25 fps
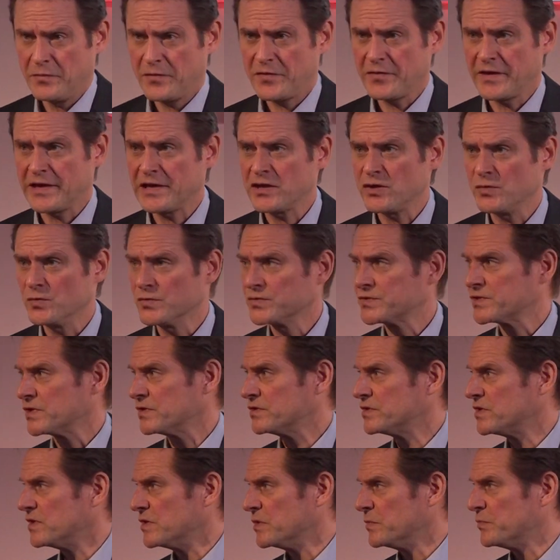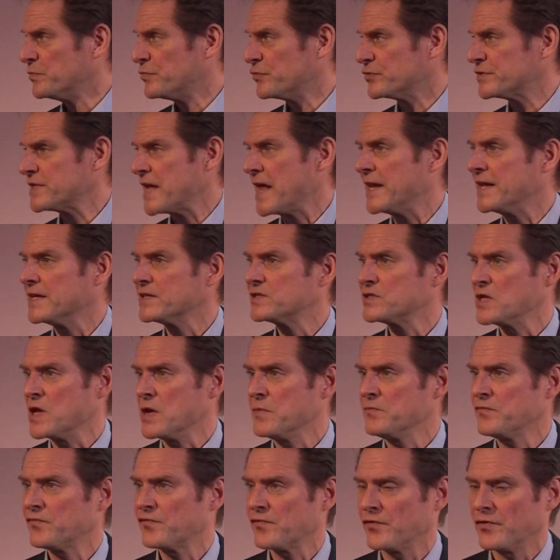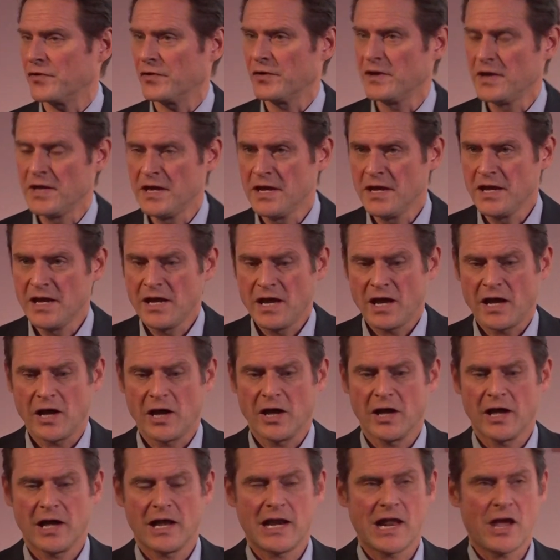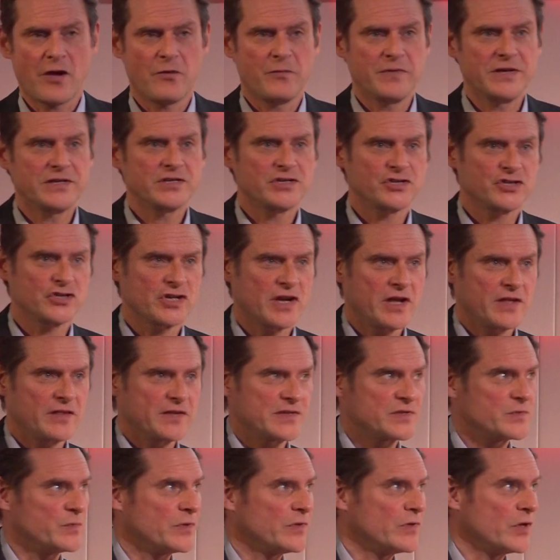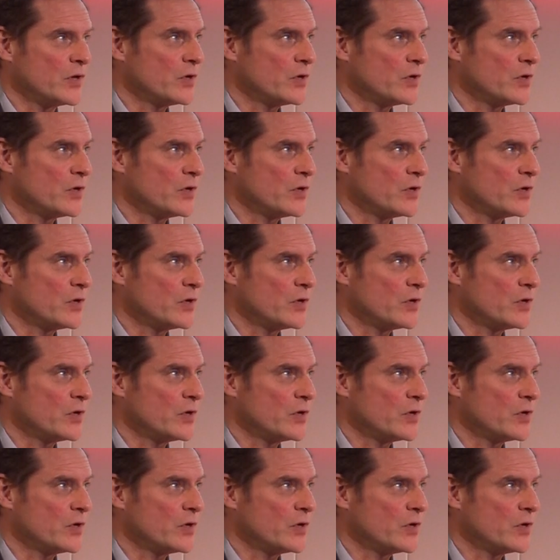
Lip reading: Thank you also to the Britannic team for allowing me to share this with